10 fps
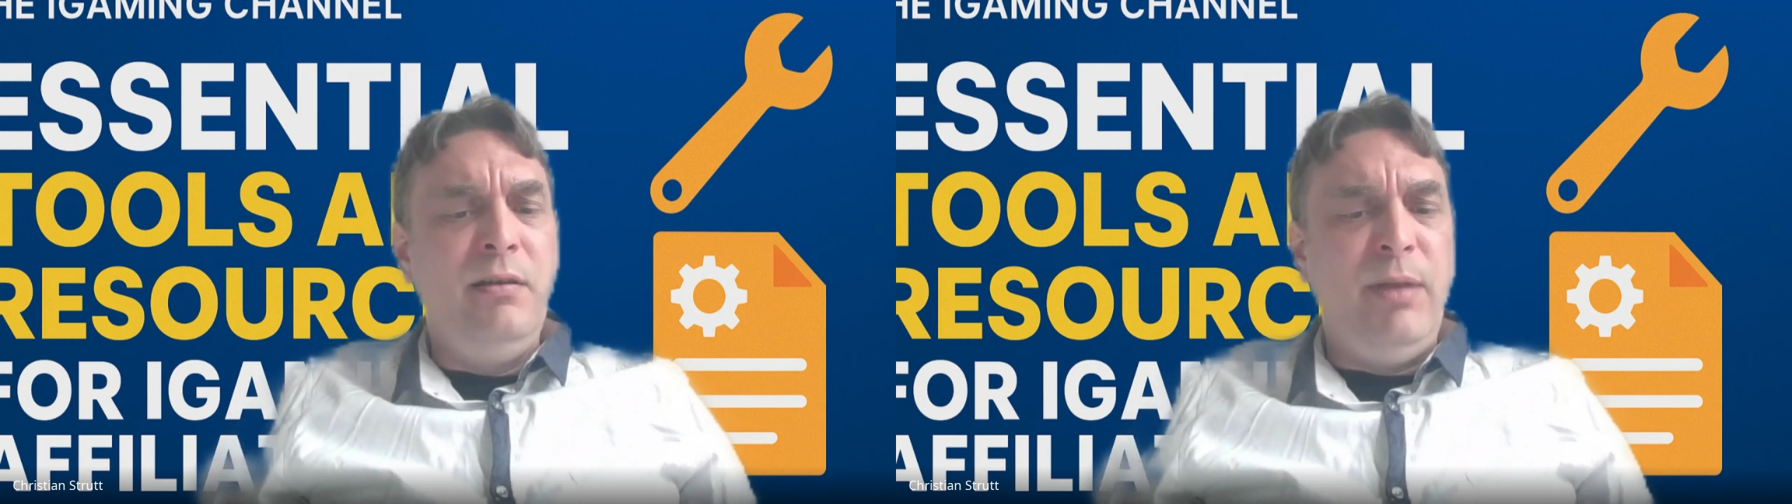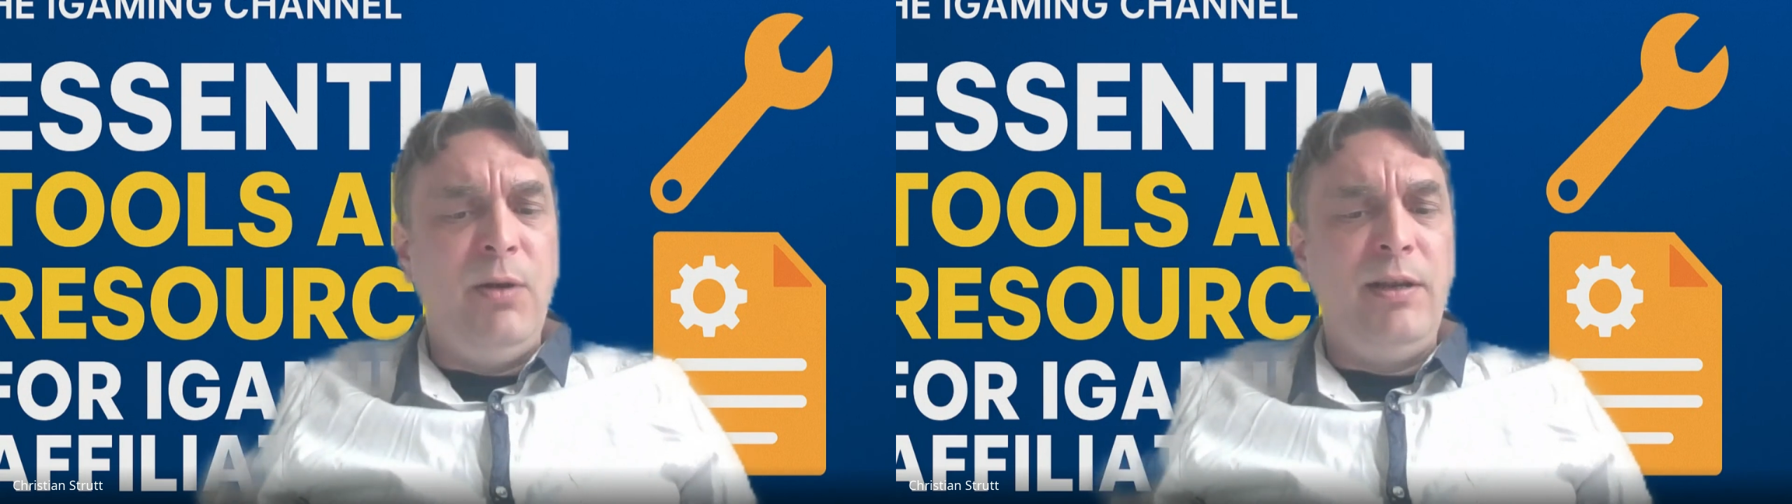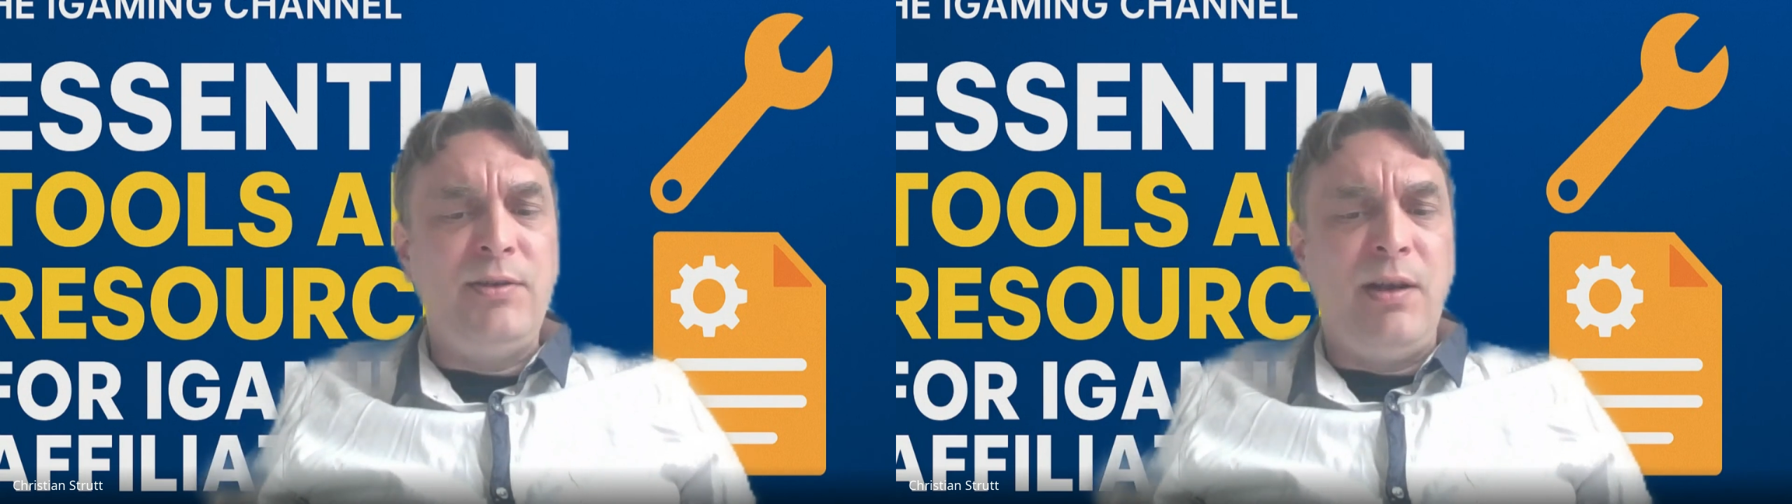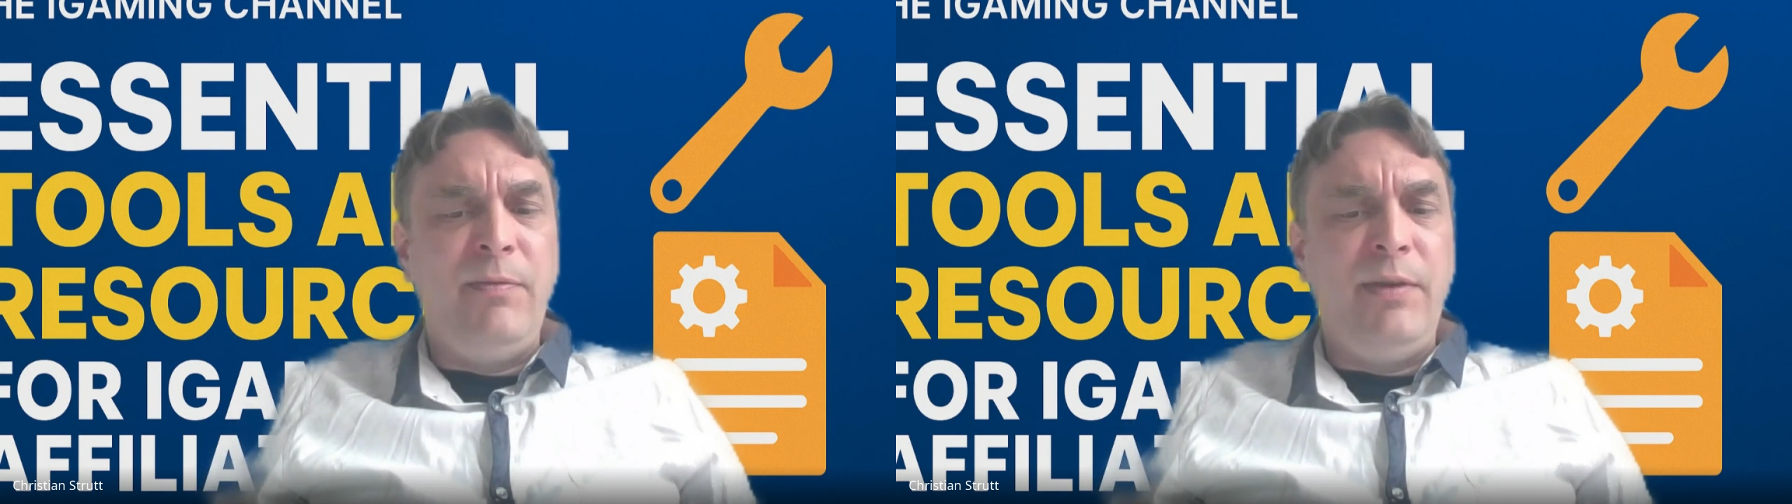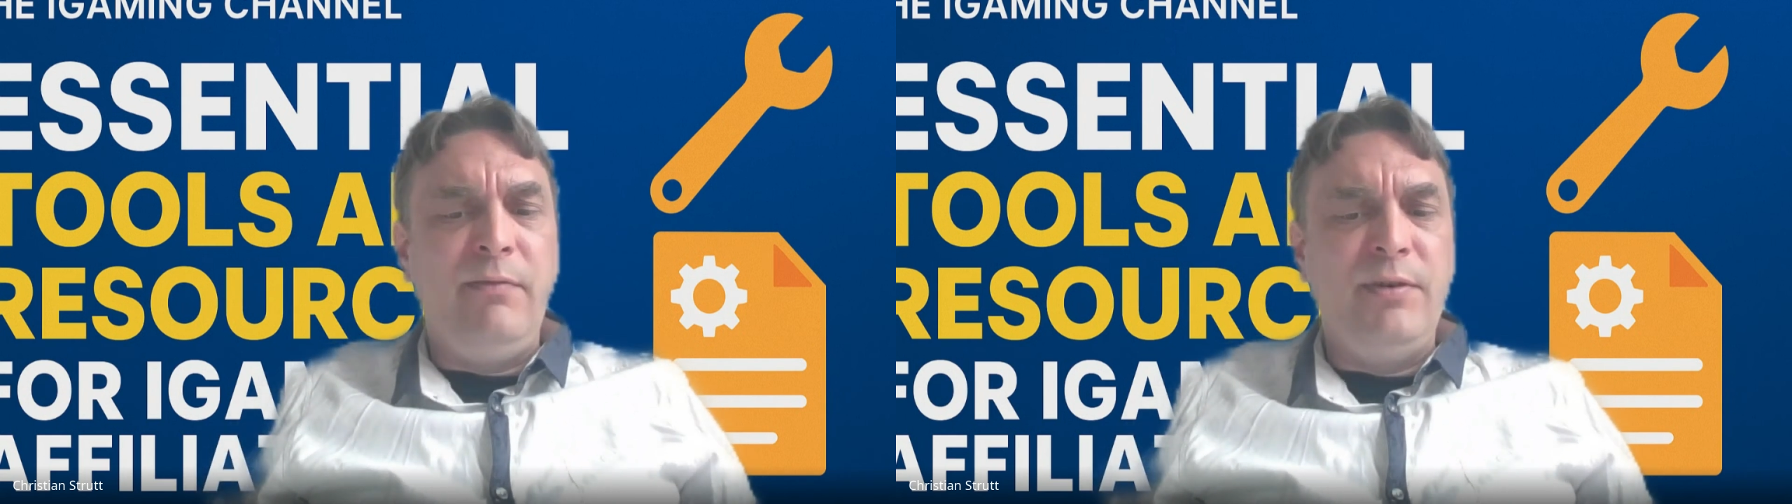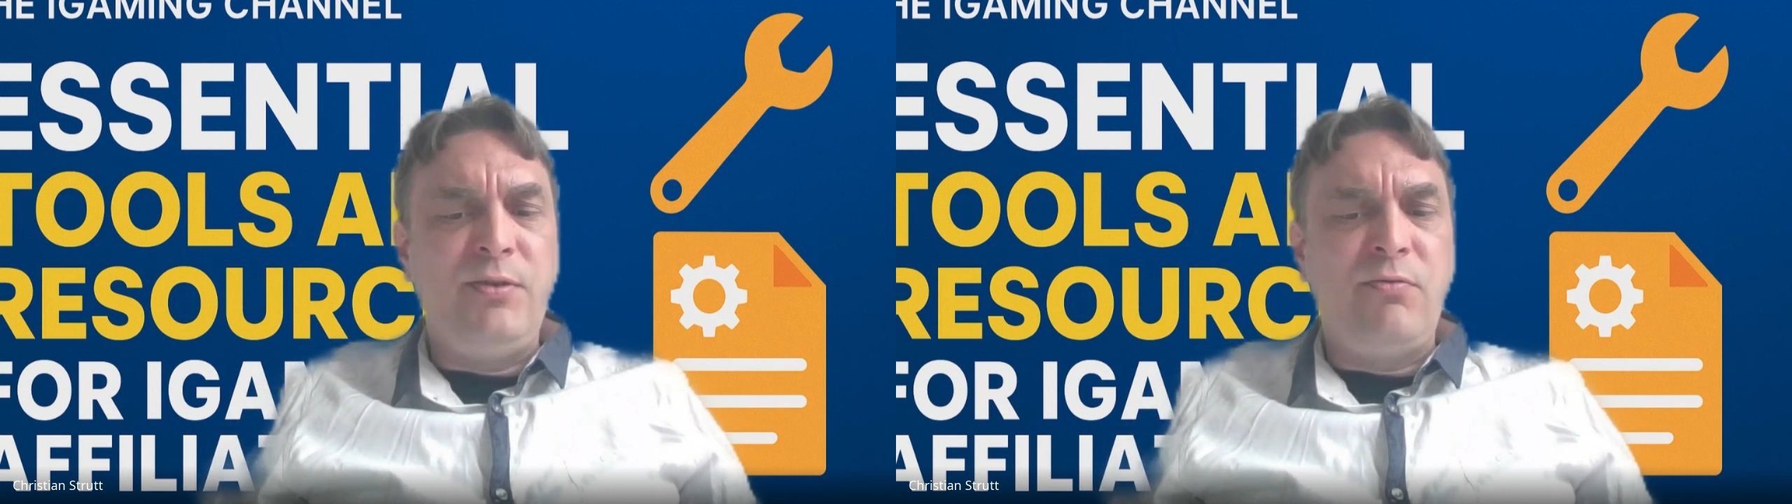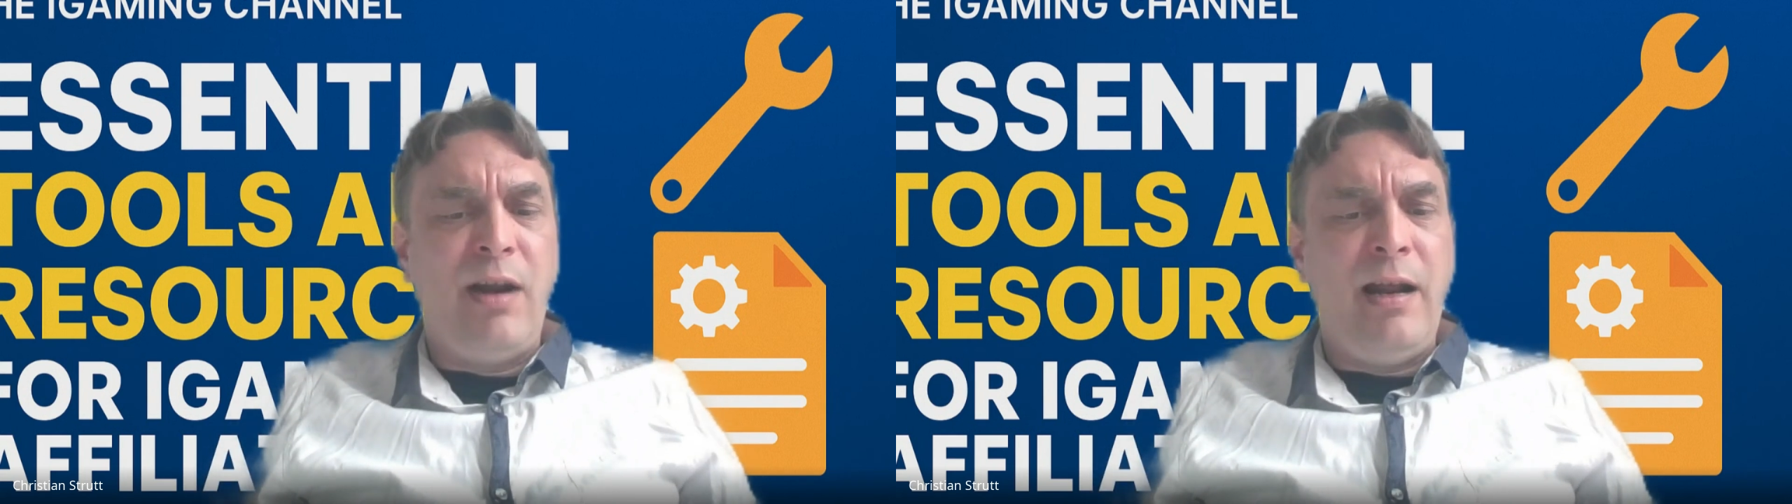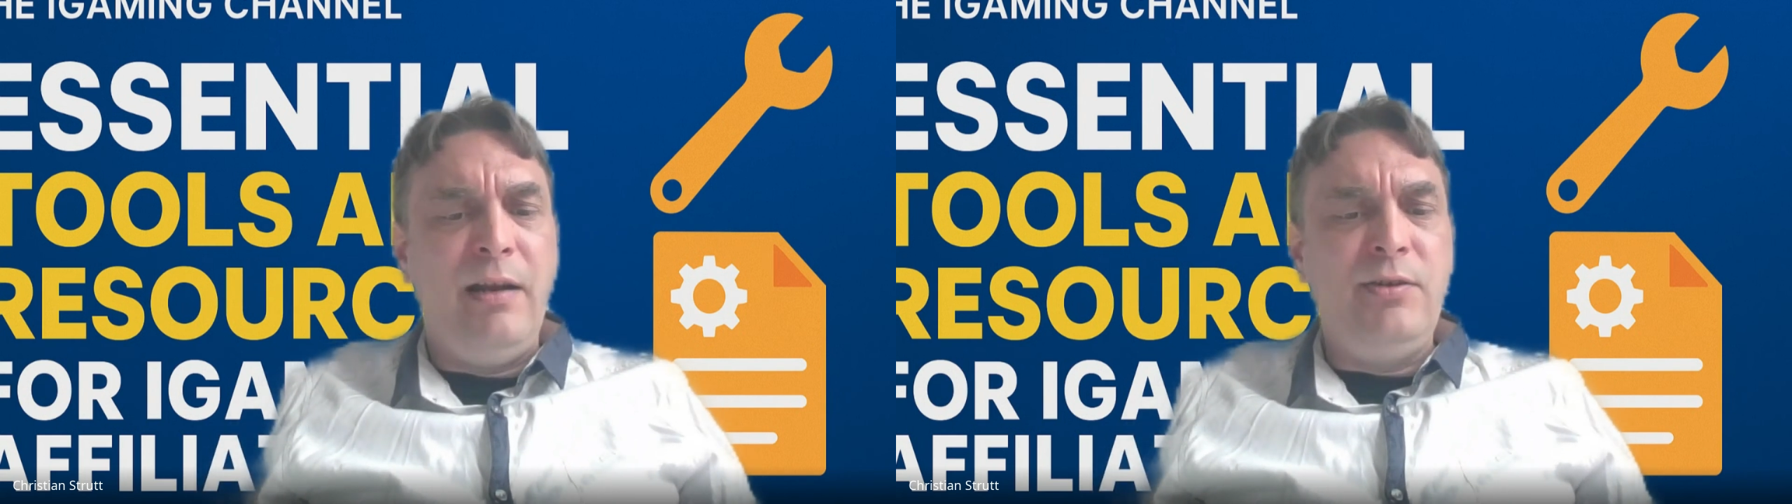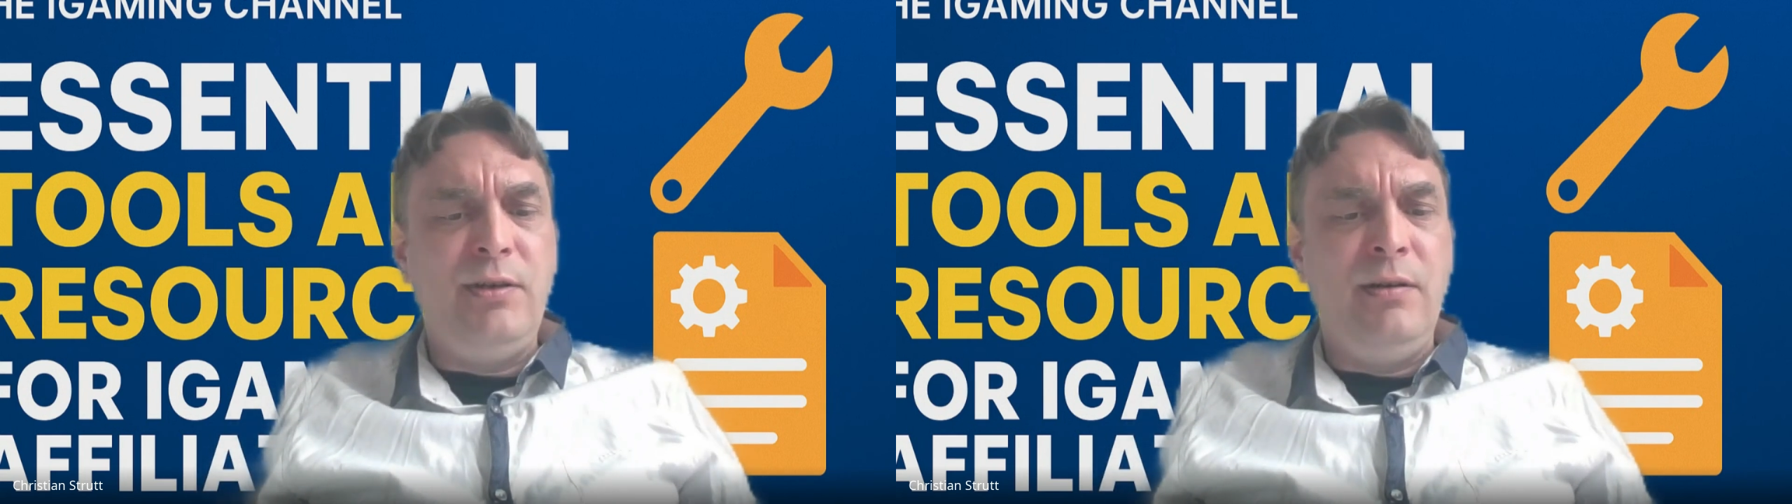building something from scratch.